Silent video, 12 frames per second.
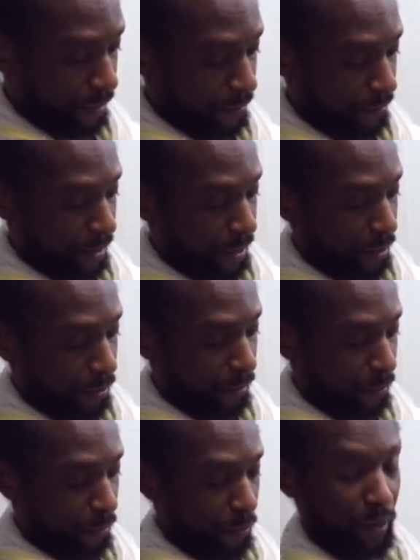my
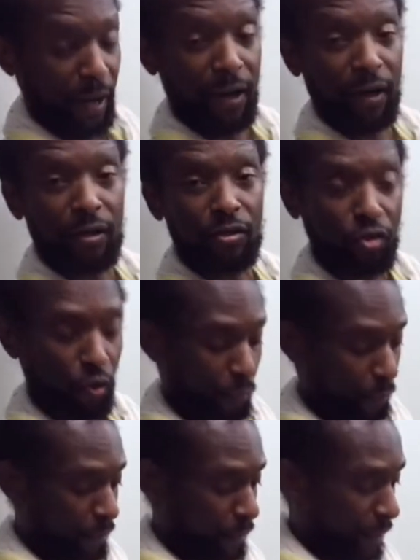organic soap,
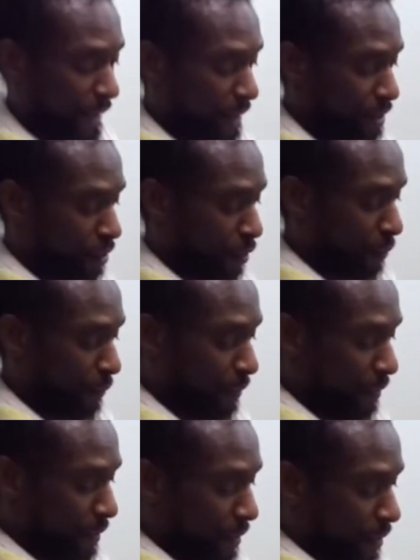hand soap,
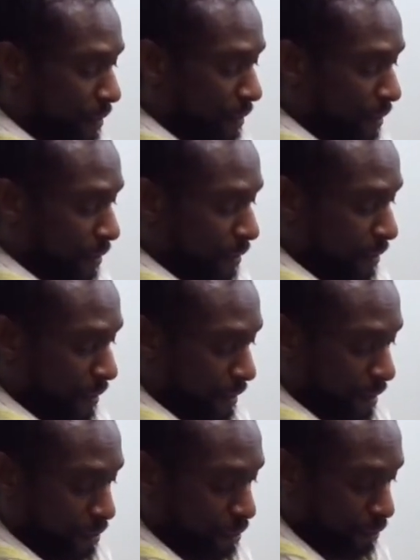
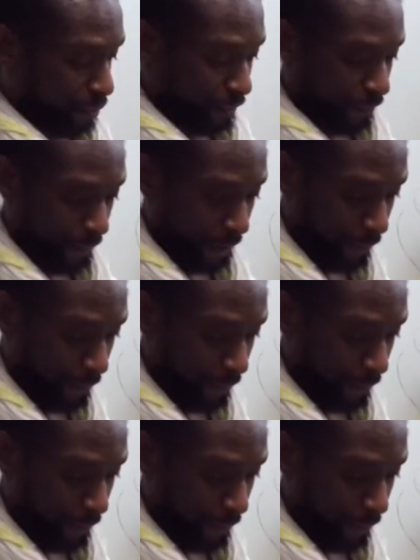that I also use for my